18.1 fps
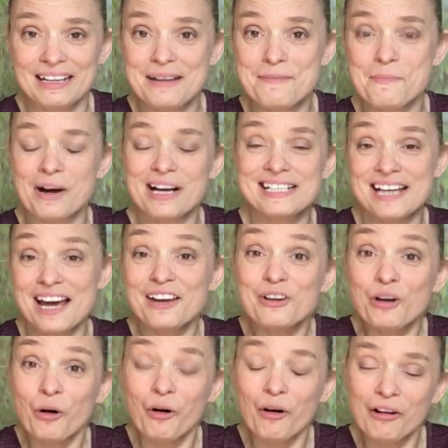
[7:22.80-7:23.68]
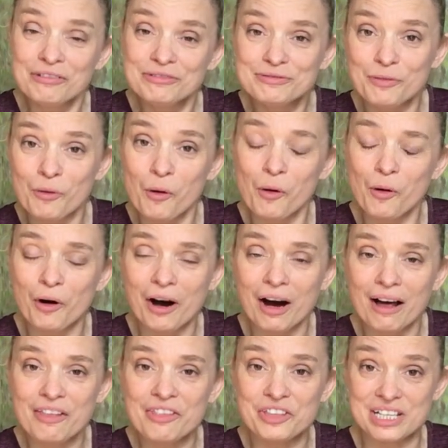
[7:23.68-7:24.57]
in my decor
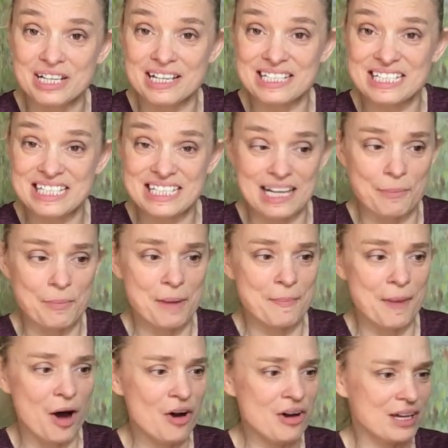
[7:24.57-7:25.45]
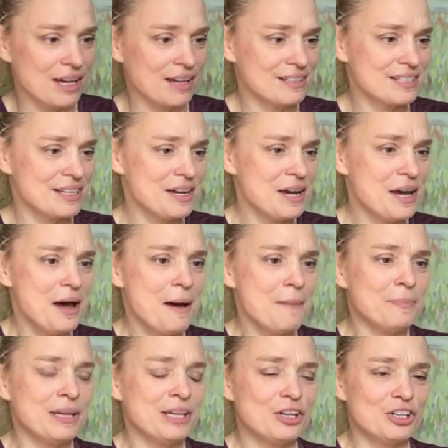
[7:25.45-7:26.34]
for the summer market
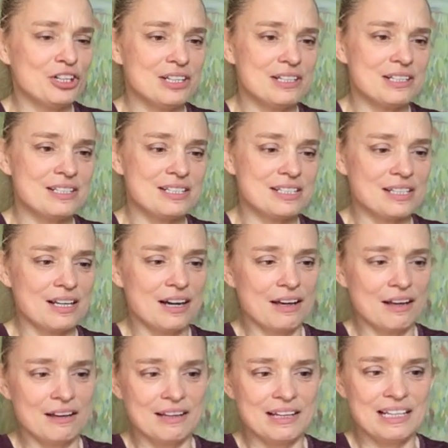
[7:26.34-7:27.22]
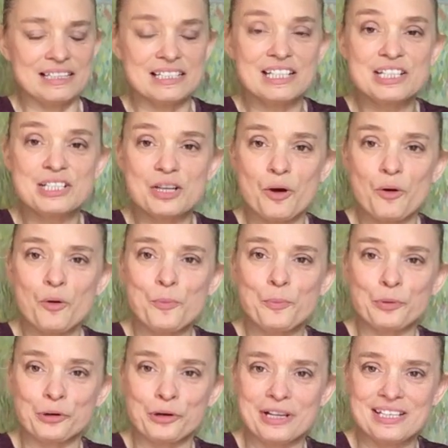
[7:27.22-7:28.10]
because uh, it's so
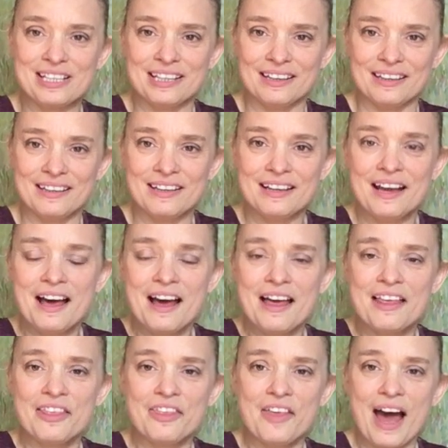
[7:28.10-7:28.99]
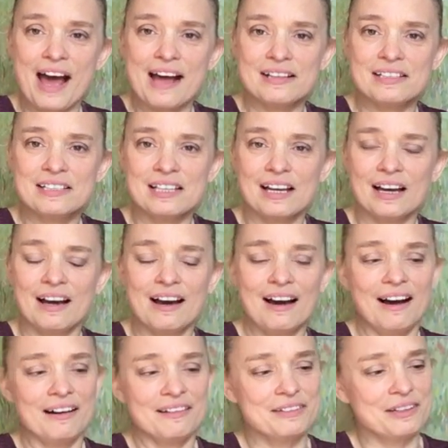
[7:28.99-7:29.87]
pretty that
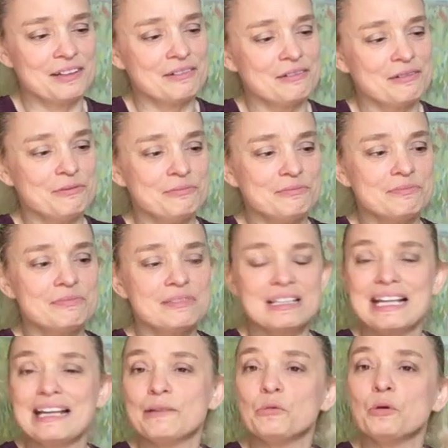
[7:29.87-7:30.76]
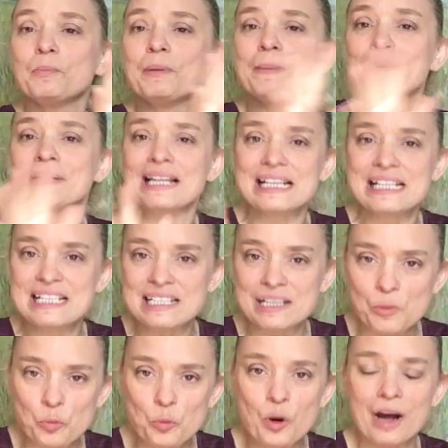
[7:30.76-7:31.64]
uh, it will be placed
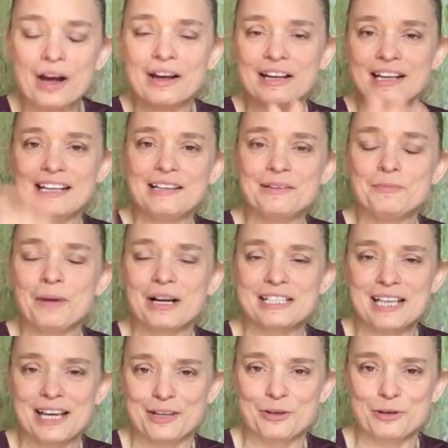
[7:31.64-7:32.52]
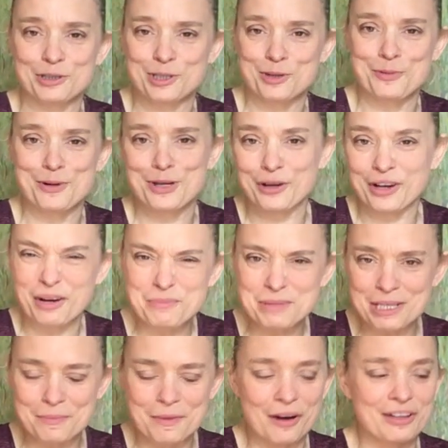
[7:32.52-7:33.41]
somewhere in my decor, so when you come
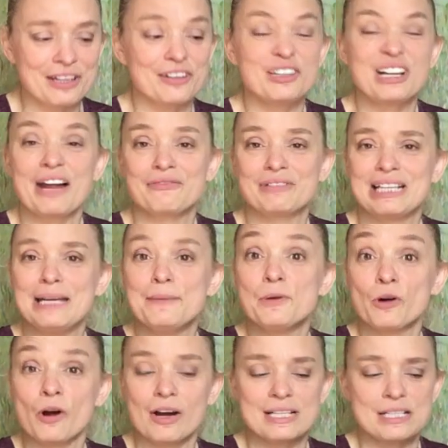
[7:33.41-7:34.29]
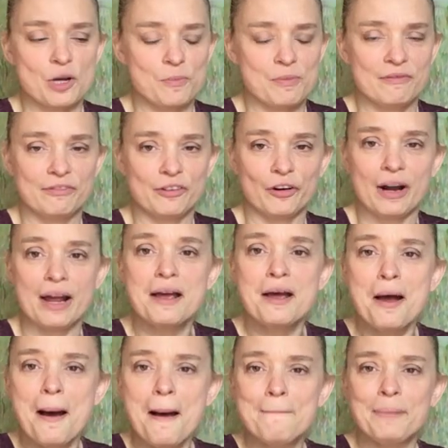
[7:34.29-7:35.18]
to the market, you'll have to keep your eyes open for it.
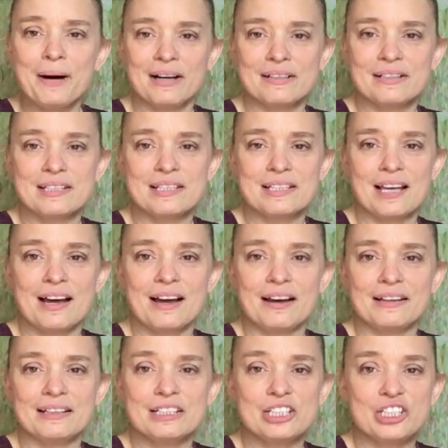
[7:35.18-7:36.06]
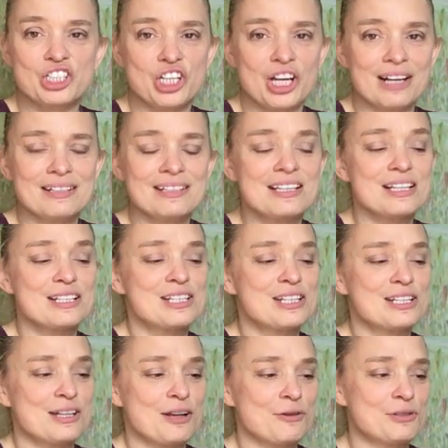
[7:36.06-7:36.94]
But uh, just
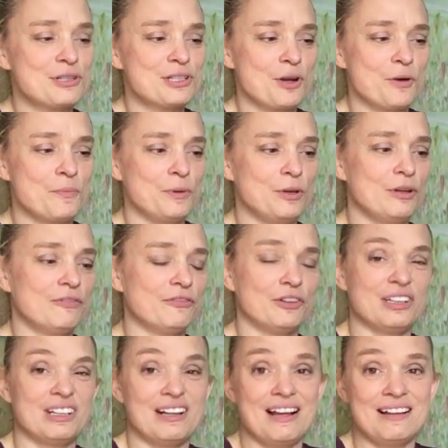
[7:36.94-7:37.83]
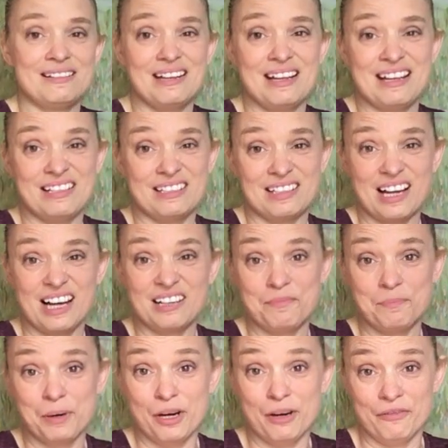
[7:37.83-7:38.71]
so, so beautiful, and it's kind
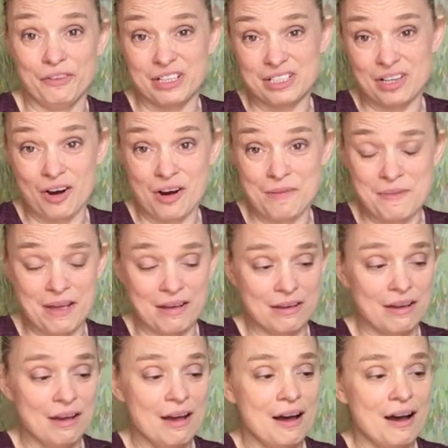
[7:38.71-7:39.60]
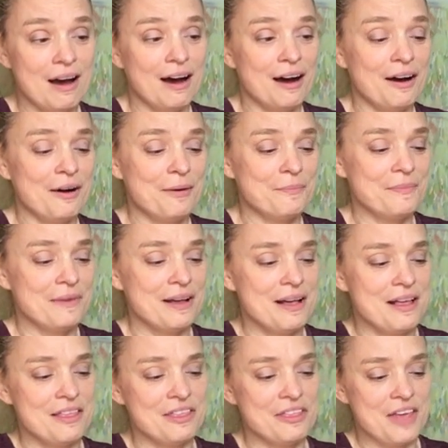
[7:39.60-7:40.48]
of perfect timing um,
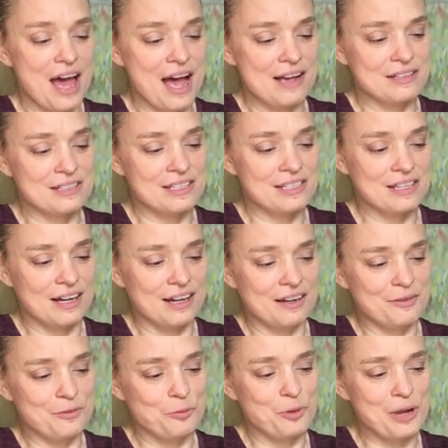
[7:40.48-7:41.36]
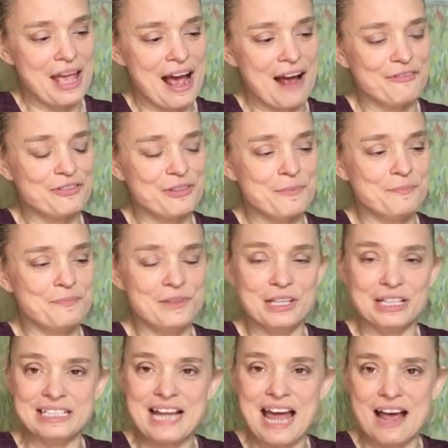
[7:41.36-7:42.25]
that uh, we have the,
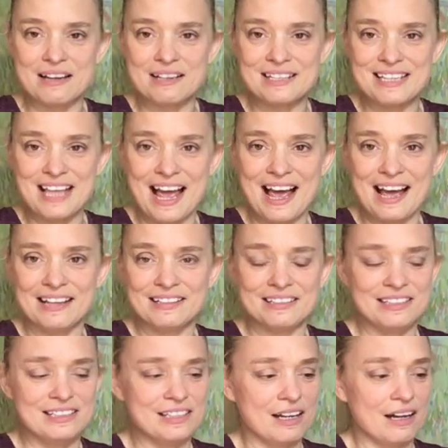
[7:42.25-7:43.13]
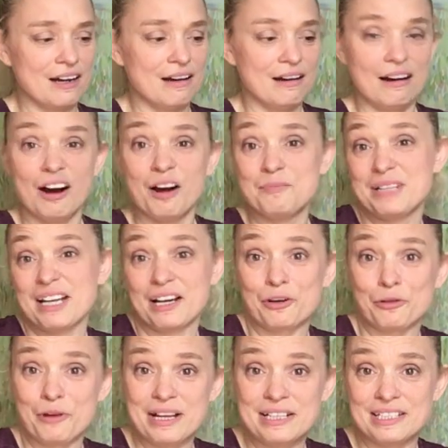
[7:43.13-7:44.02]
the nest, and uh, I'm
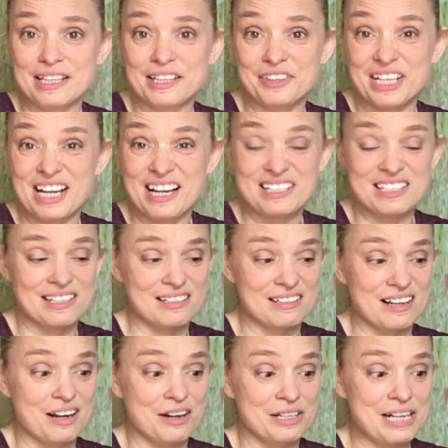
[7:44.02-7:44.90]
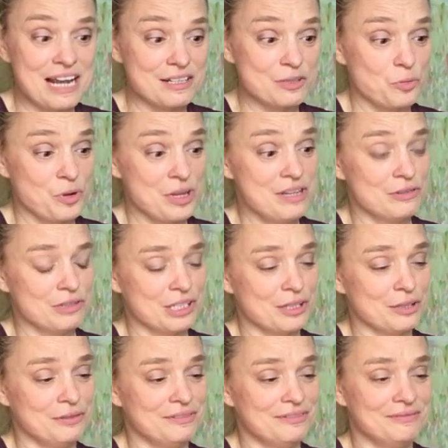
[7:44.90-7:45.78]
decorating in the next, uh, next week or so.